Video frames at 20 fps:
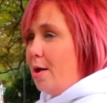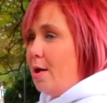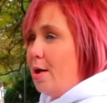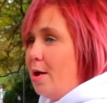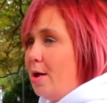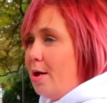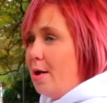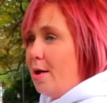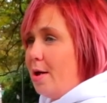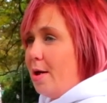
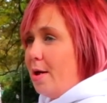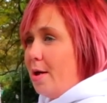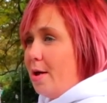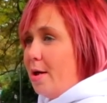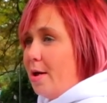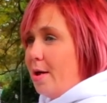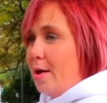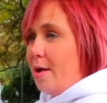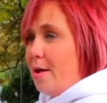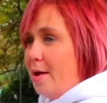and I
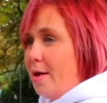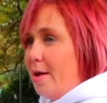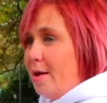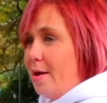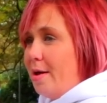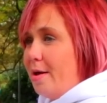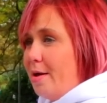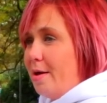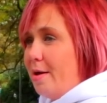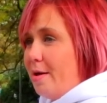always say
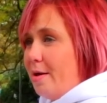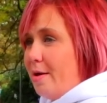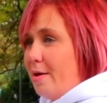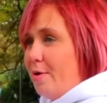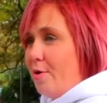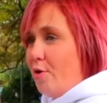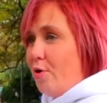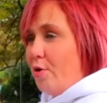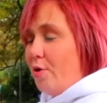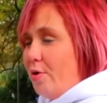
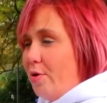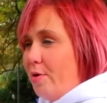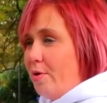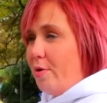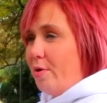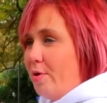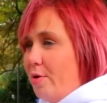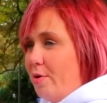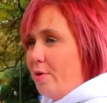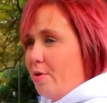that
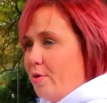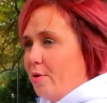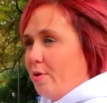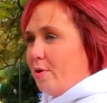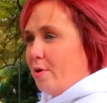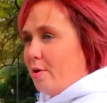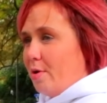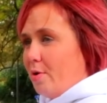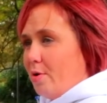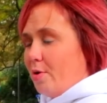you
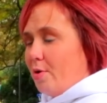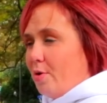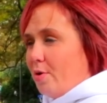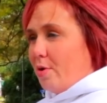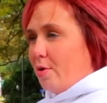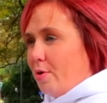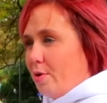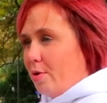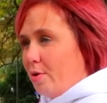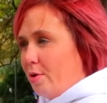are you
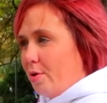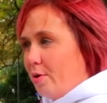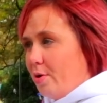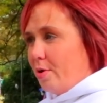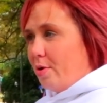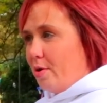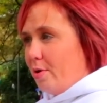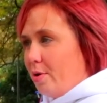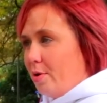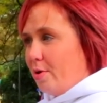sure you're
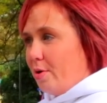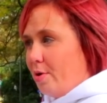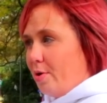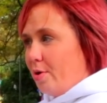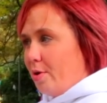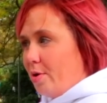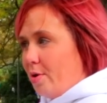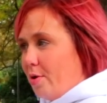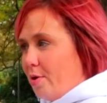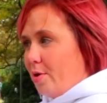not going to
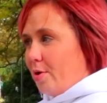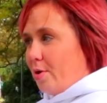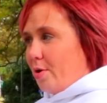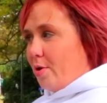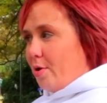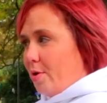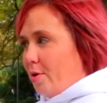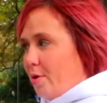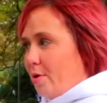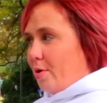return back to
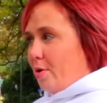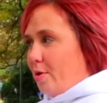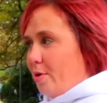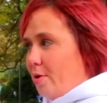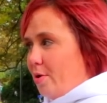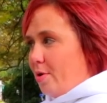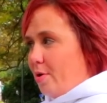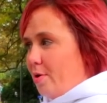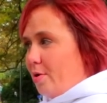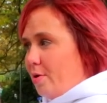the black
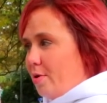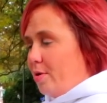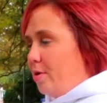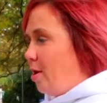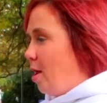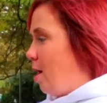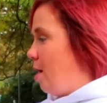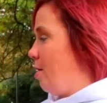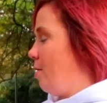hole of Kensington?